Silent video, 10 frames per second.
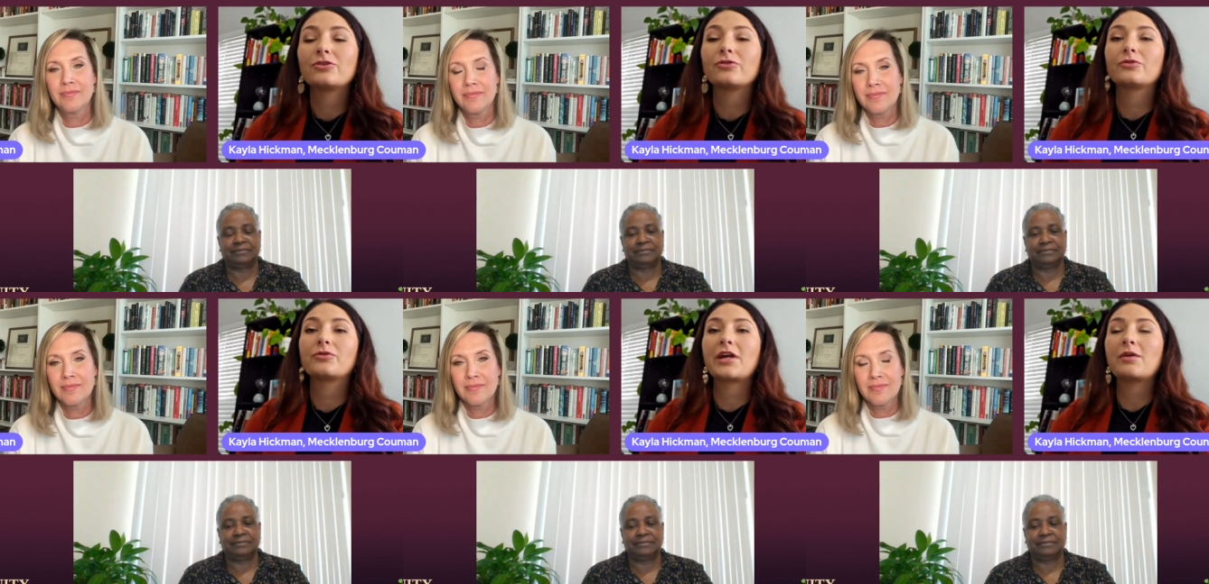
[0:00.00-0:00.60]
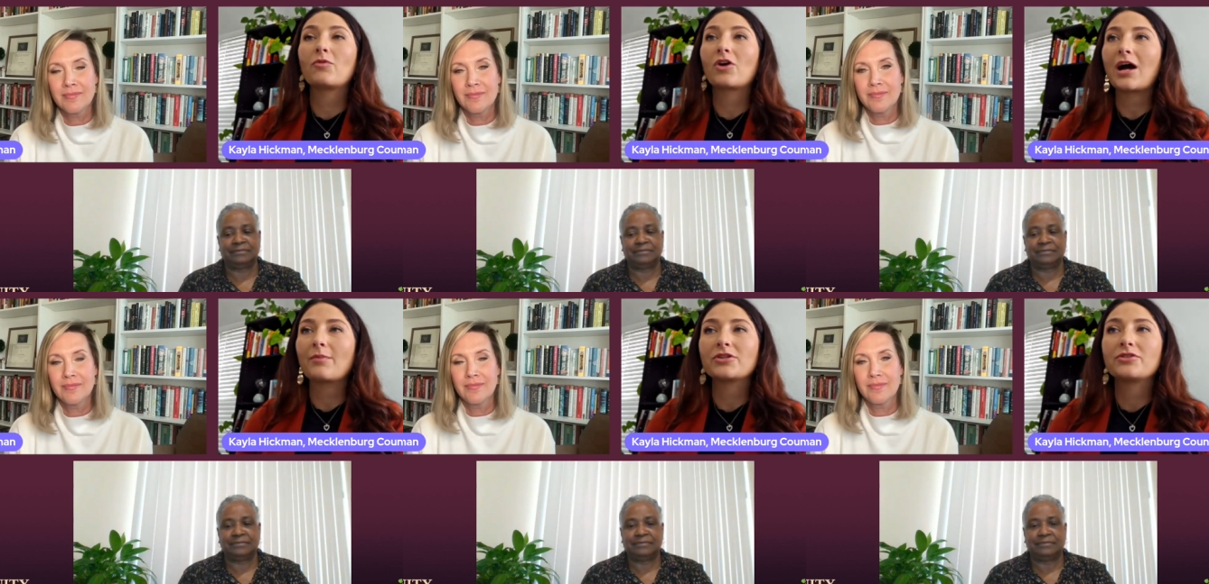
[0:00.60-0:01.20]
Speaker 1: to create
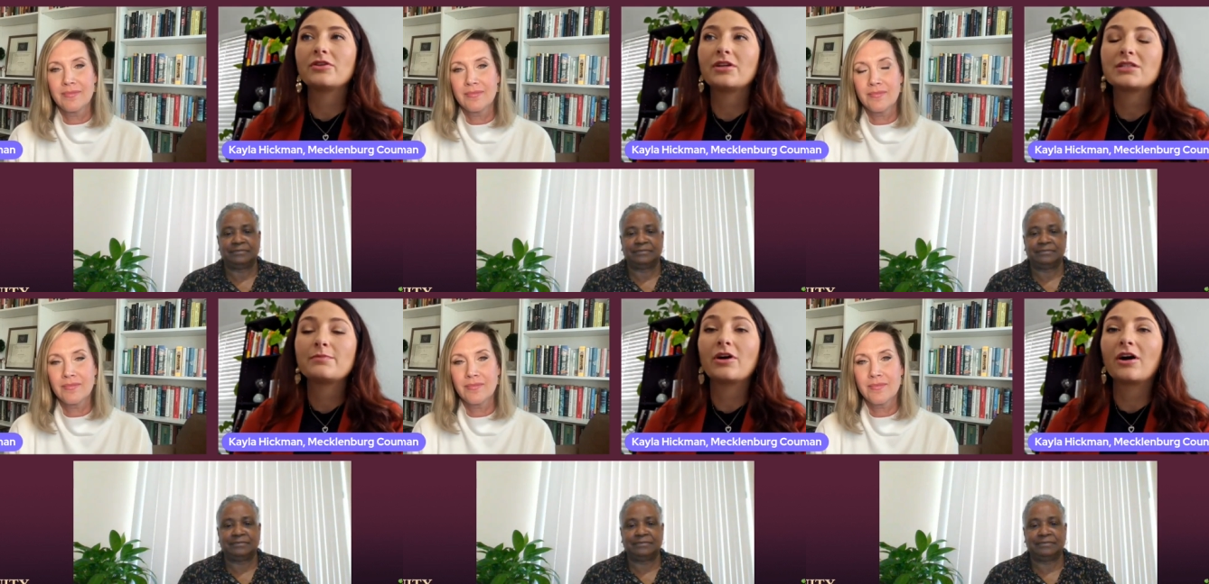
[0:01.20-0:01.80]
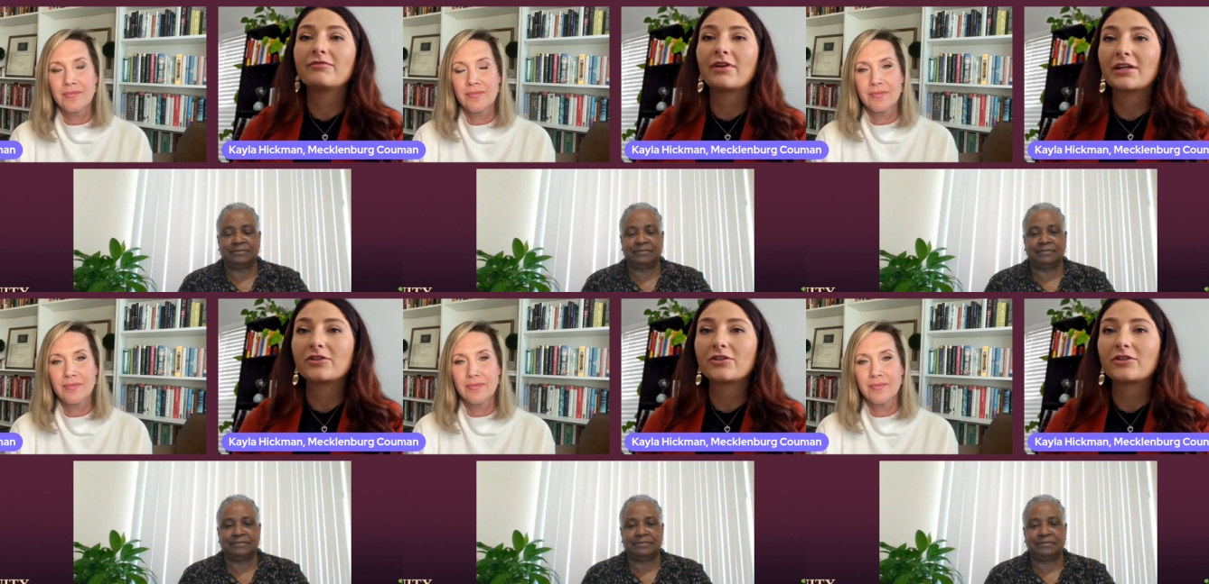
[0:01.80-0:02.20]
more opportunities beyond